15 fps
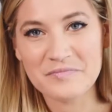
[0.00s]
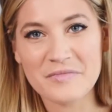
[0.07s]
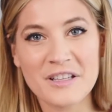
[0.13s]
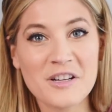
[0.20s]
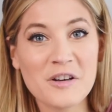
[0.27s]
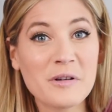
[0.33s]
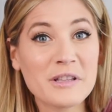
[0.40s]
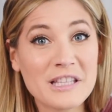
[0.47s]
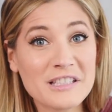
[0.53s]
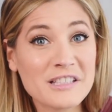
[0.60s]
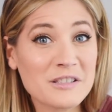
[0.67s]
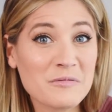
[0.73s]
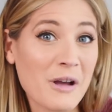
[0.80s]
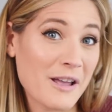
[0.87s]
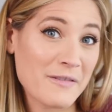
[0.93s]
You know what? This
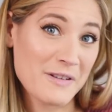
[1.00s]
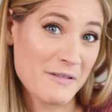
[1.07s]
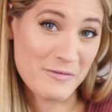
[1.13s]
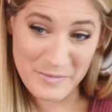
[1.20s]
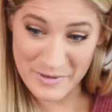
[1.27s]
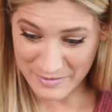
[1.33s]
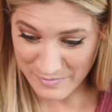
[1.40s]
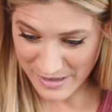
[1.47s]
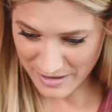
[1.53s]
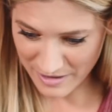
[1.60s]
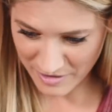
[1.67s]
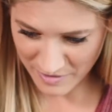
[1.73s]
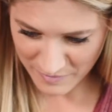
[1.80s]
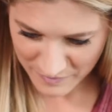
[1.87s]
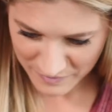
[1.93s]
is why I've never made a meatloaf.